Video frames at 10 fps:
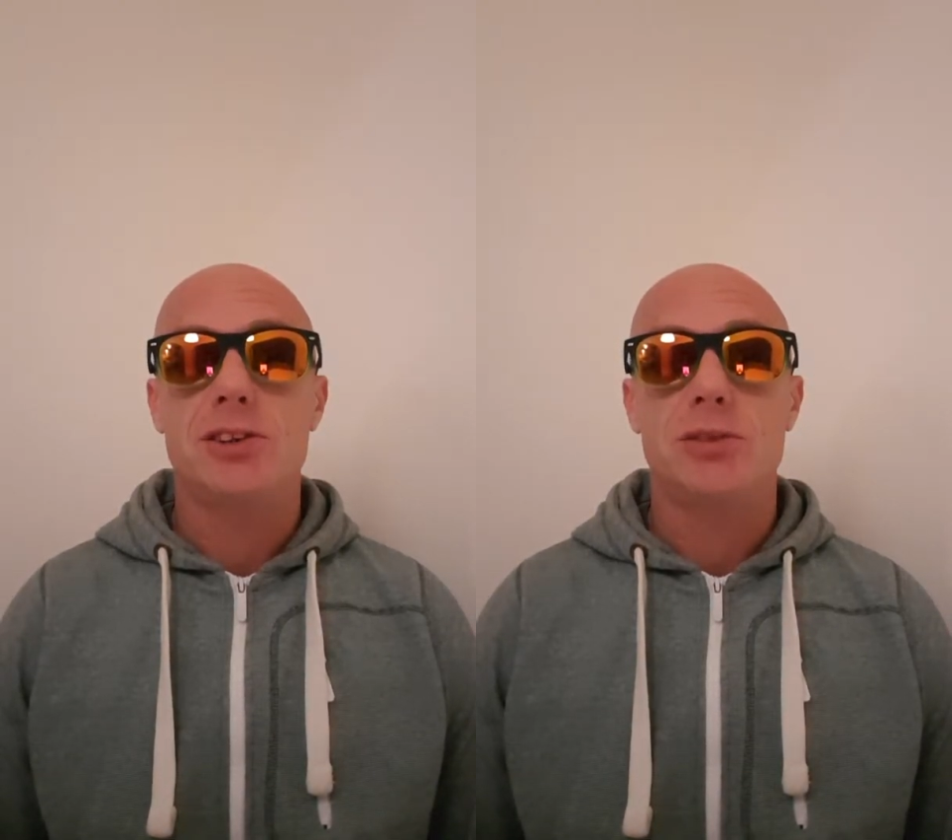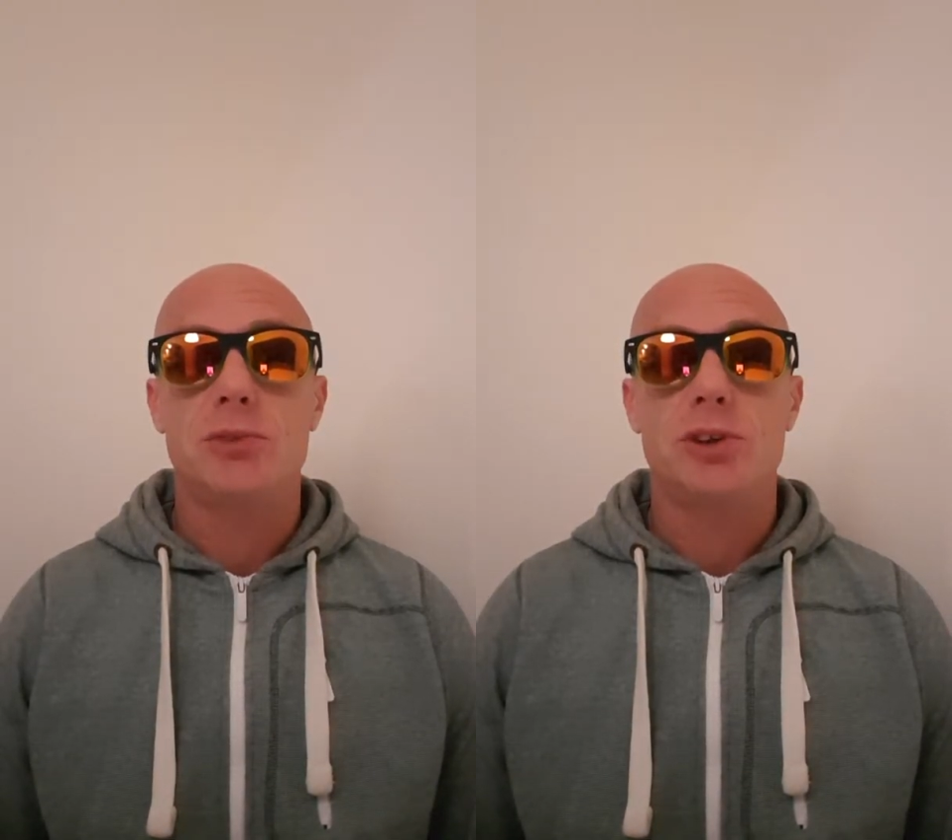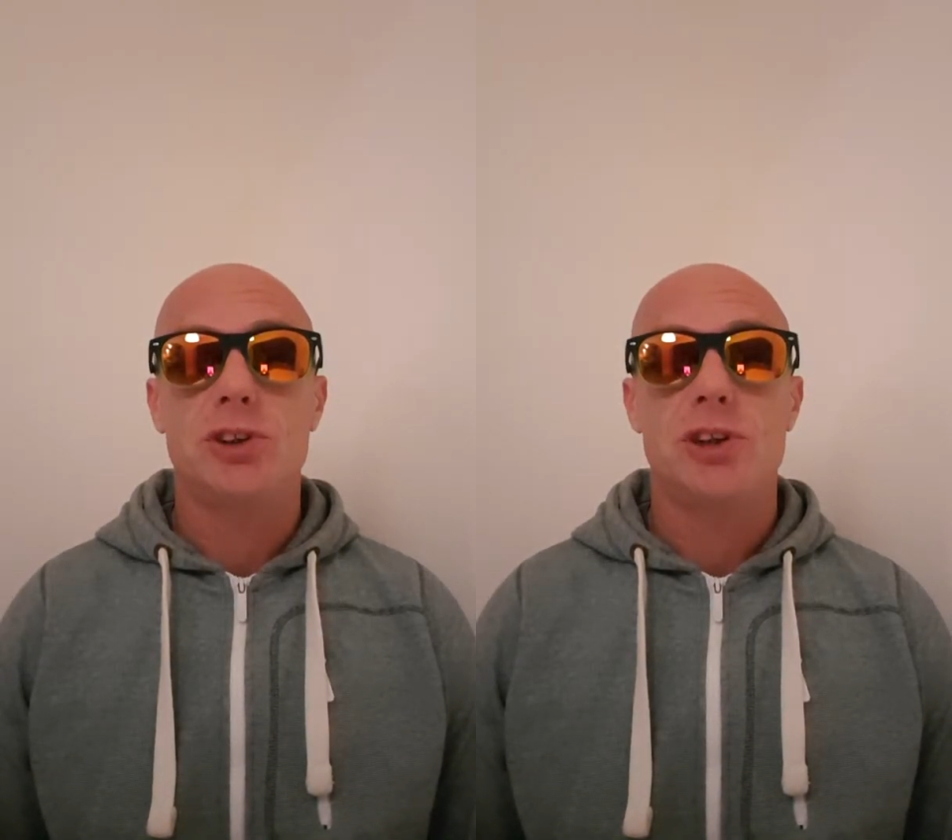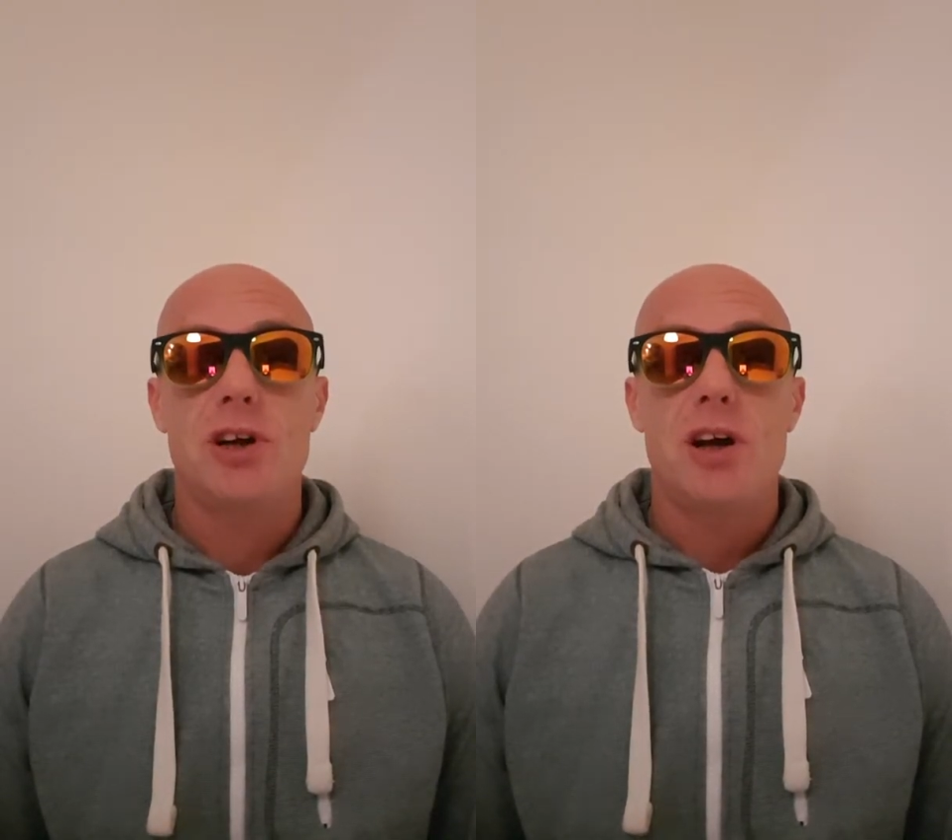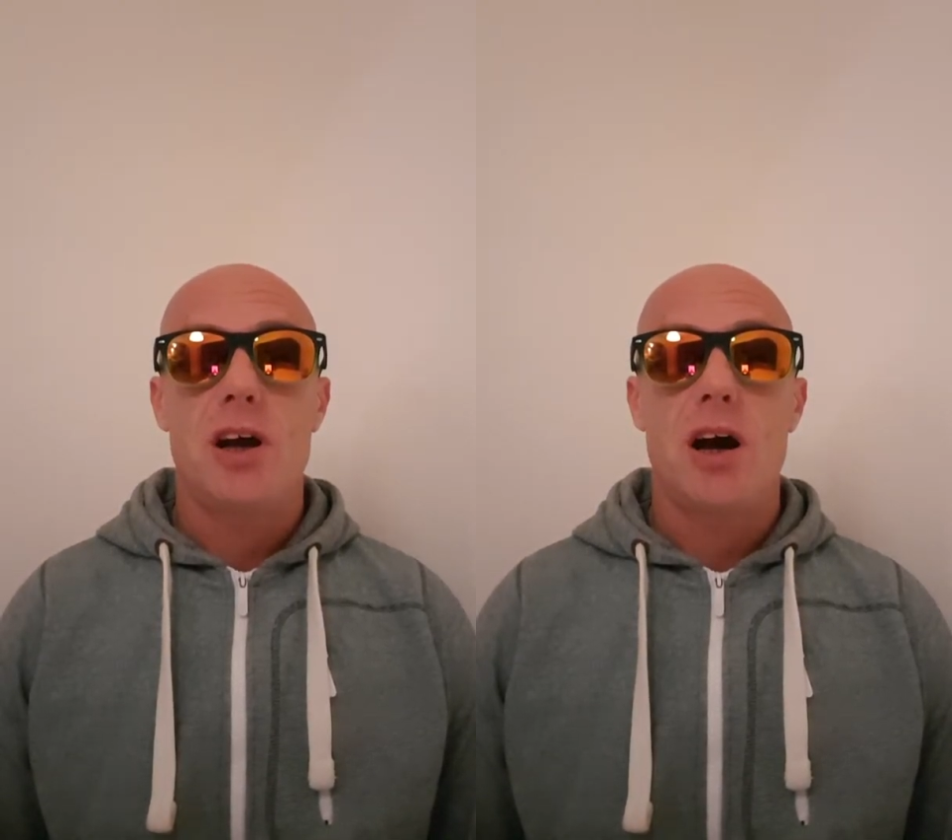so much
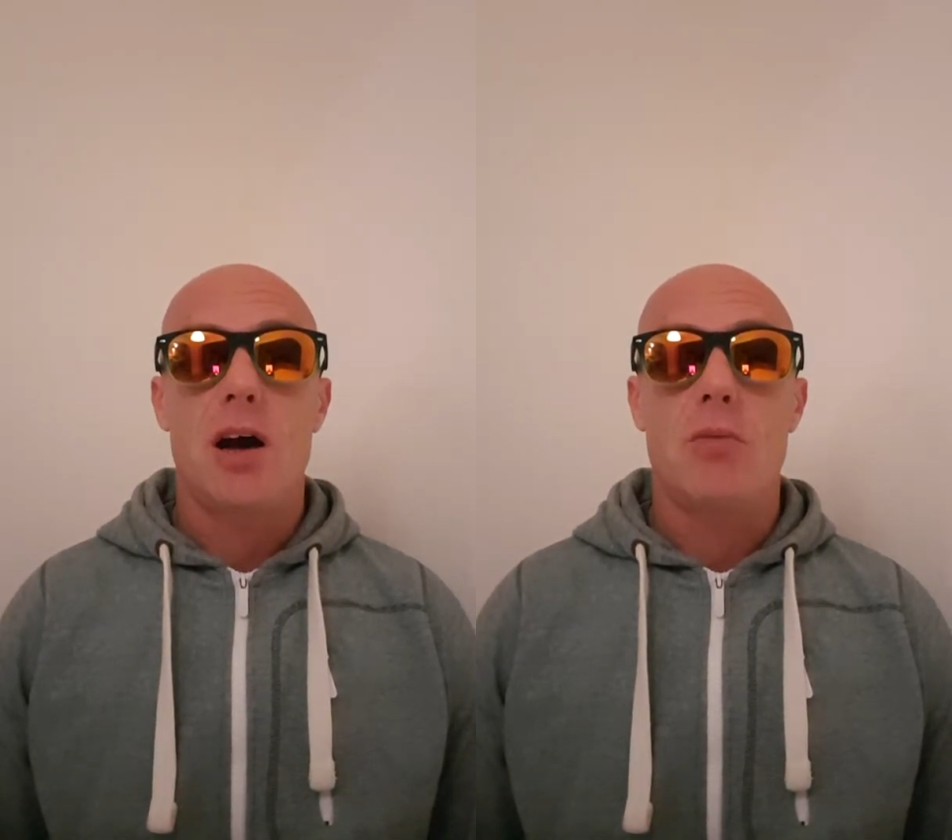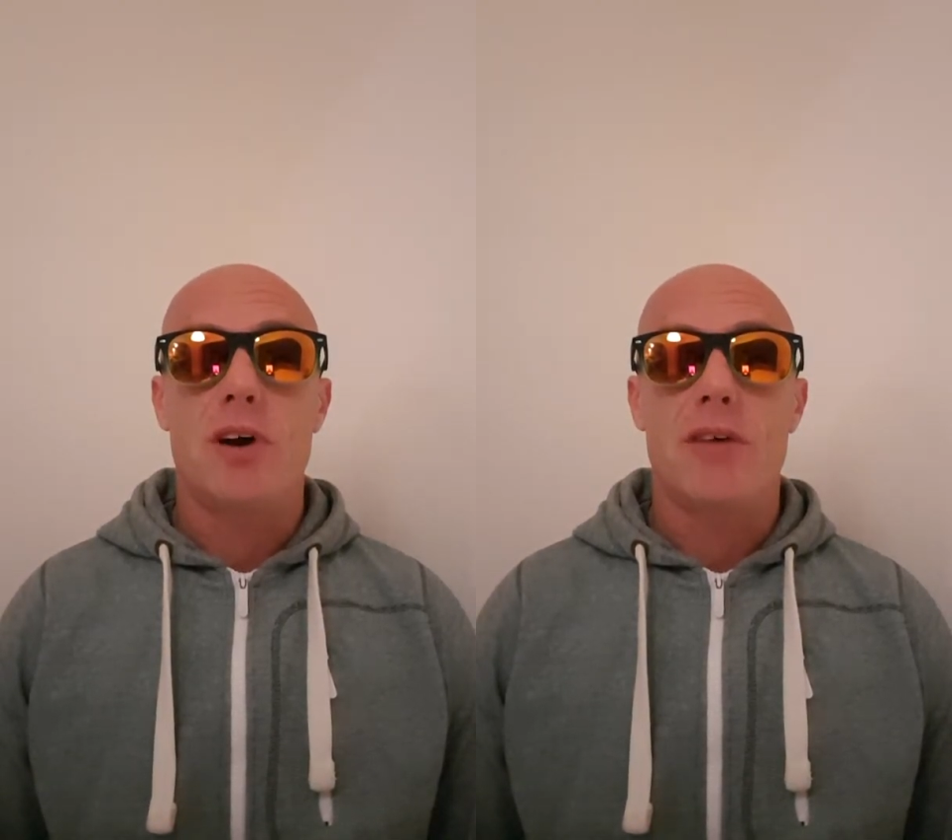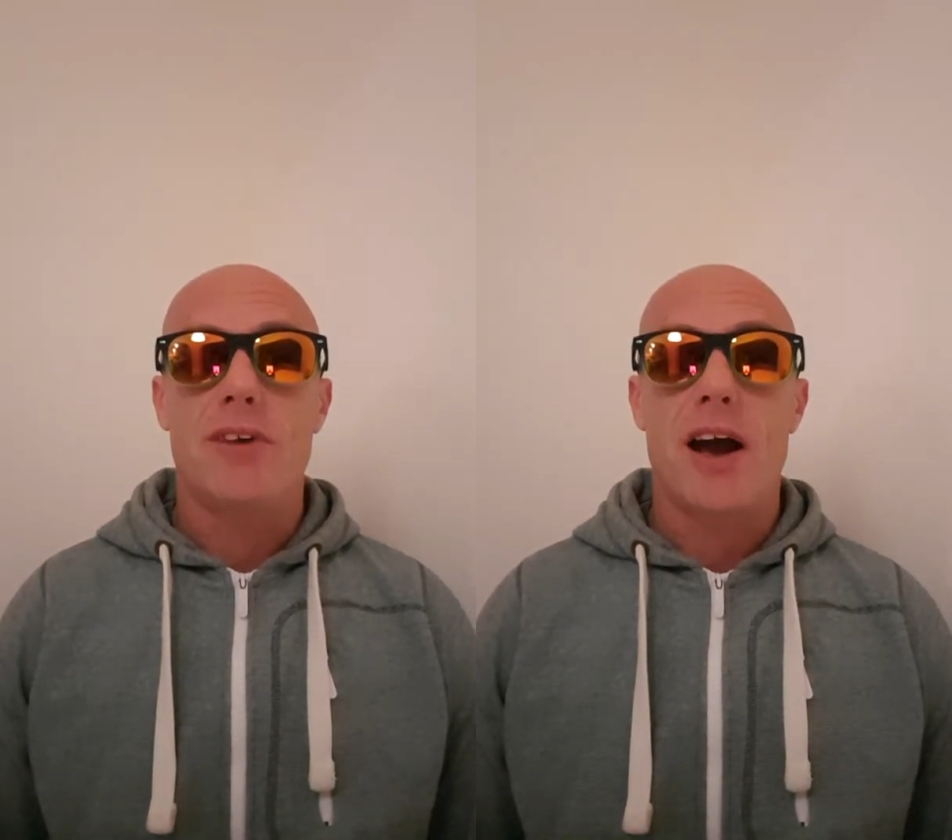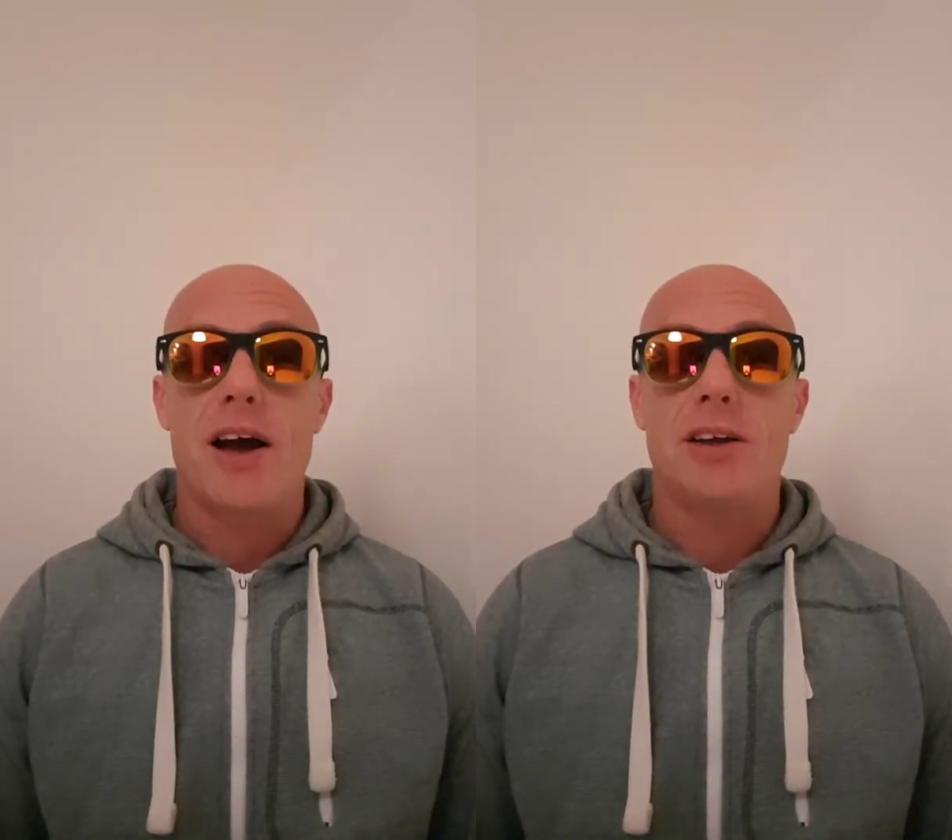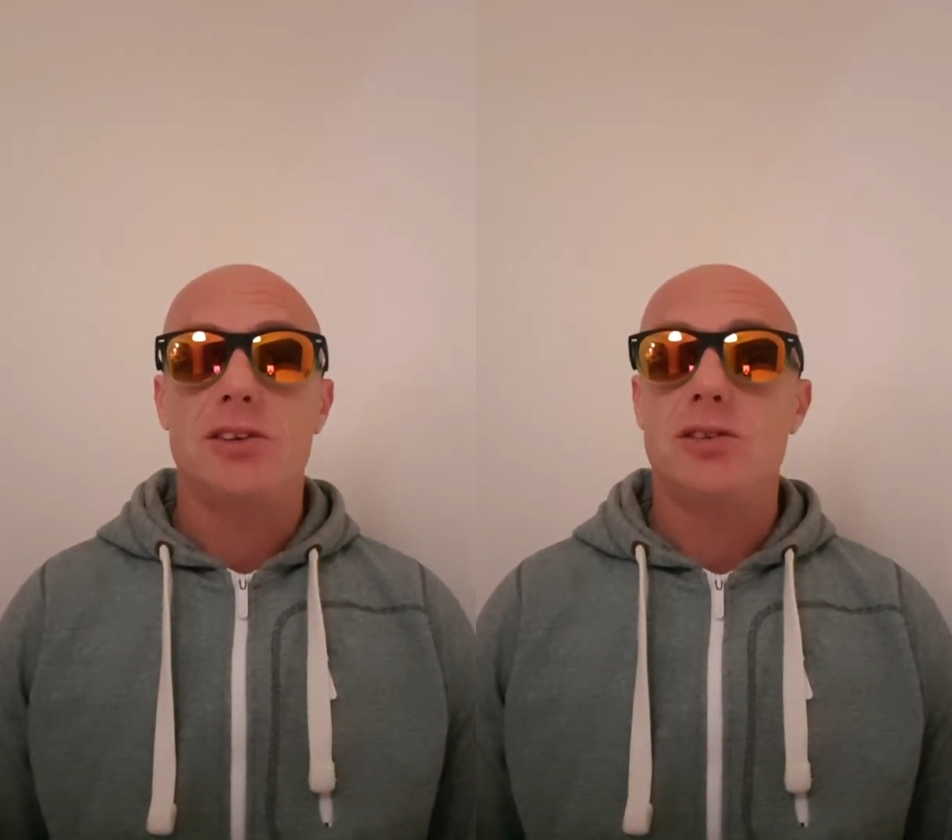and whatever, yeah, it's